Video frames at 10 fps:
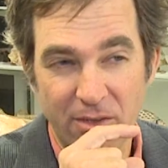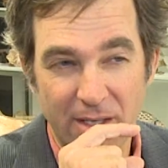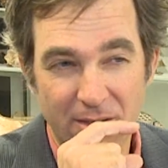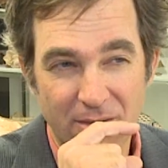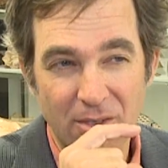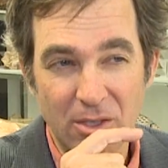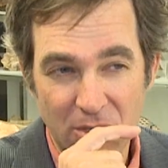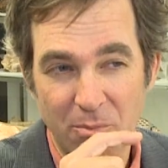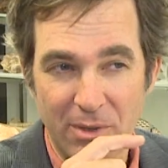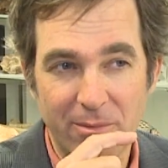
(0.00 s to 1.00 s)
that
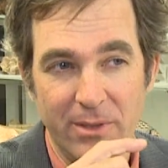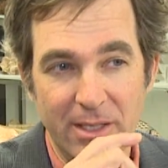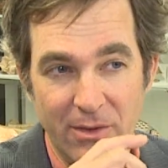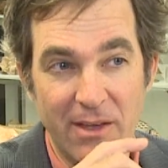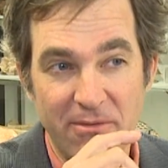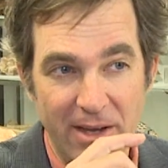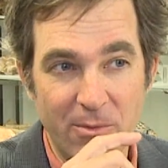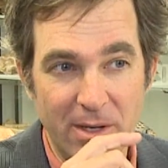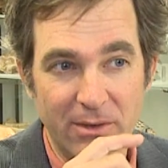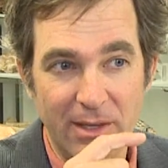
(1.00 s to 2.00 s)
you probably, they fight
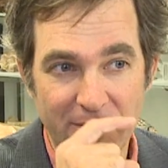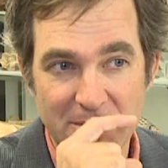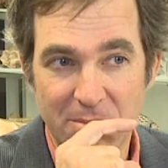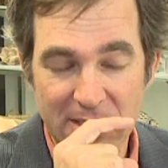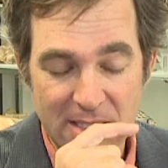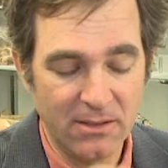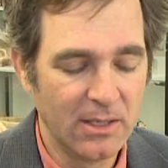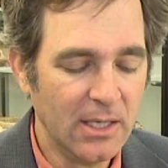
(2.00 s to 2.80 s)
with, they have these big teeth.